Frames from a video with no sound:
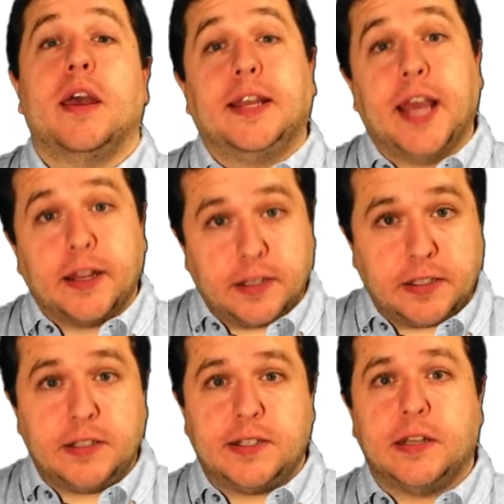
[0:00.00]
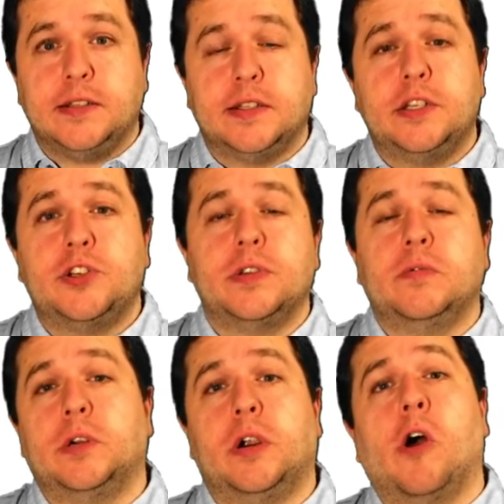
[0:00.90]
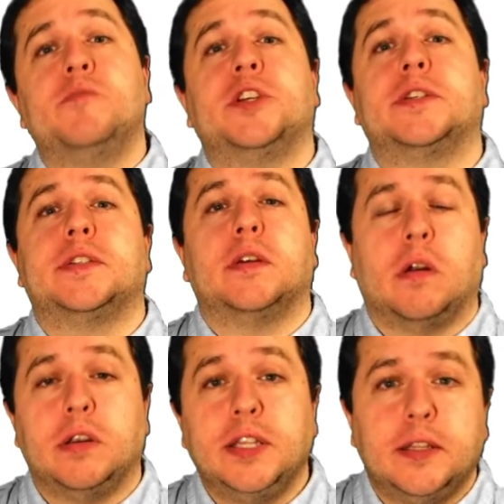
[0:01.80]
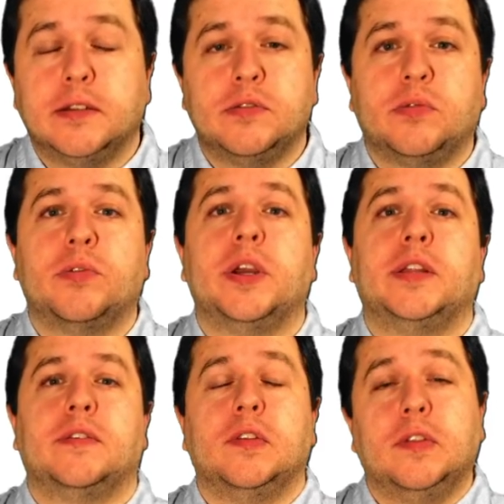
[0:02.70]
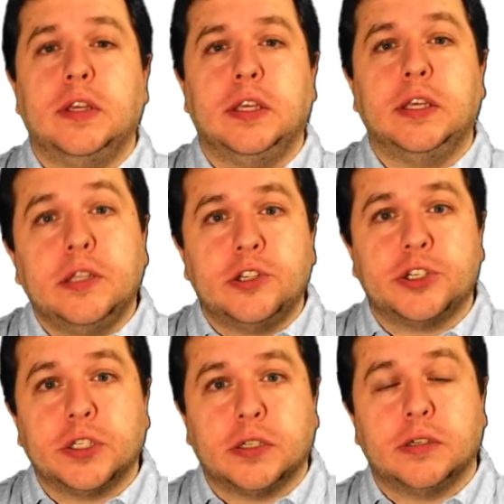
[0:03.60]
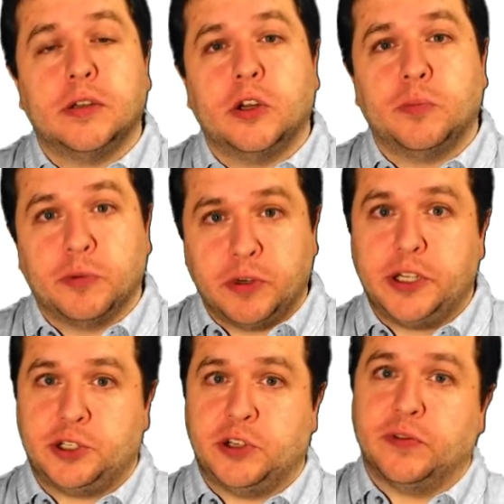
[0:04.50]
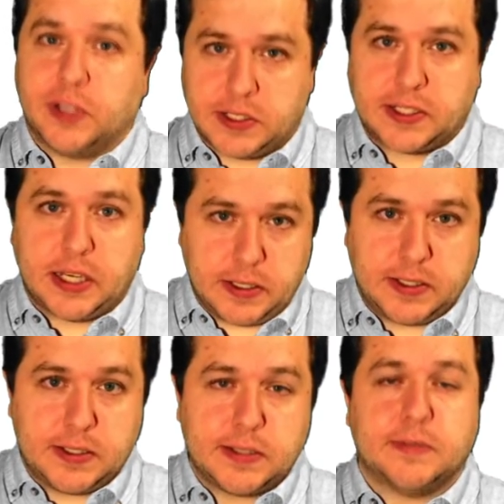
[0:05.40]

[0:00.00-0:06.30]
Guided initialization, where objects are needed to create the initial population of test cases,